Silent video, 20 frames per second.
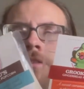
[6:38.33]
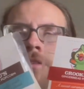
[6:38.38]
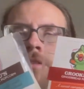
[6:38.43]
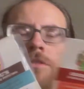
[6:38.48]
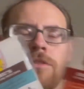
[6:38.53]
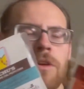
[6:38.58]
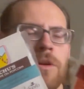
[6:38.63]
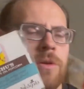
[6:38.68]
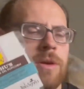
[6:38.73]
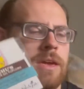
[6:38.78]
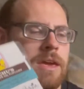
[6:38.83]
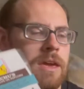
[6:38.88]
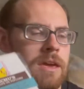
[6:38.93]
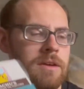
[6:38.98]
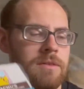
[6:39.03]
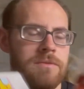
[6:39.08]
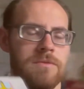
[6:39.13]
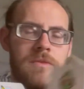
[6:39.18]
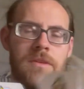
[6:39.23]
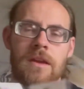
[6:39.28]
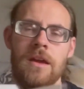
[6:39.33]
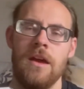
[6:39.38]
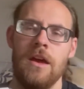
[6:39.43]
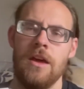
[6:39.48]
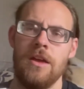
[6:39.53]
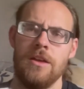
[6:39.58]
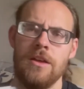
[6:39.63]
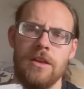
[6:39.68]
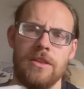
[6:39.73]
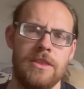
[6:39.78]
Grookey.
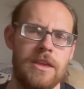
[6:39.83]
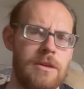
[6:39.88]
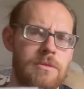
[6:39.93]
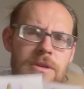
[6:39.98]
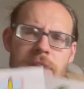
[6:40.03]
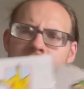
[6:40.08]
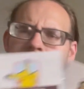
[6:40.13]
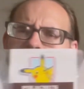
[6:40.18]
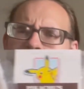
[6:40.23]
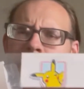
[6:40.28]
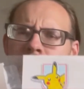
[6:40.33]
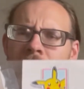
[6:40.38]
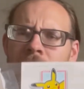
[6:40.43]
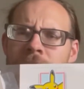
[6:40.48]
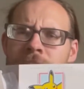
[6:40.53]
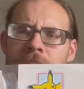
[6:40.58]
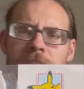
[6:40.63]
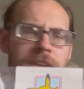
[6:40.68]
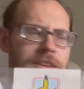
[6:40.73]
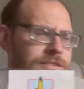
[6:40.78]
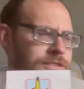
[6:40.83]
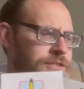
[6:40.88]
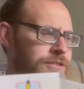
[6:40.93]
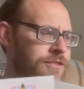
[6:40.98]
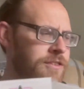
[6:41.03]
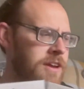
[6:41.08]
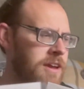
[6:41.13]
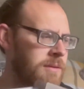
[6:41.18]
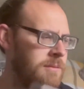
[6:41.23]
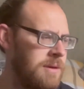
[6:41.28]
They were given away to these for
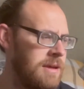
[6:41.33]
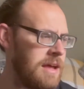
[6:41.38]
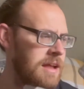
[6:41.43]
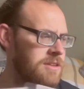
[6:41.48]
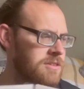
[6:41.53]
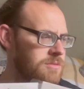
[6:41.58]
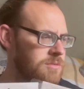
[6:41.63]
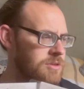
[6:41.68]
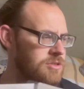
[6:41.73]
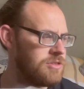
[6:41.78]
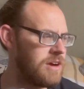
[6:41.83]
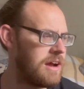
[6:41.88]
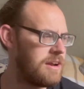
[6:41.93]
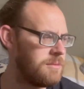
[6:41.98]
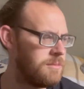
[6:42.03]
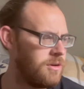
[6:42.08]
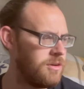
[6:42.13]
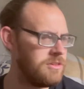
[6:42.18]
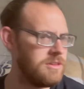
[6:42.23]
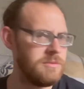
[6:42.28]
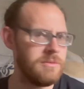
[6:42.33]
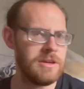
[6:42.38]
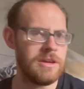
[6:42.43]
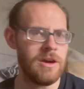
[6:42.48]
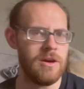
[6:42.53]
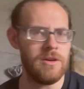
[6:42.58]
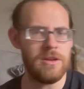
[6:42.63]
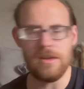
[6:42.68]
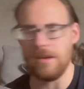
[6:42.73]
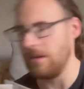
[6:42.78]
free, and we had we tried them all, didn't we,
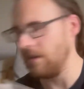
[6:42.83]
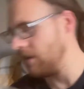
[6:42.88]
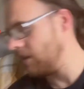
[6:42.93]
Cody?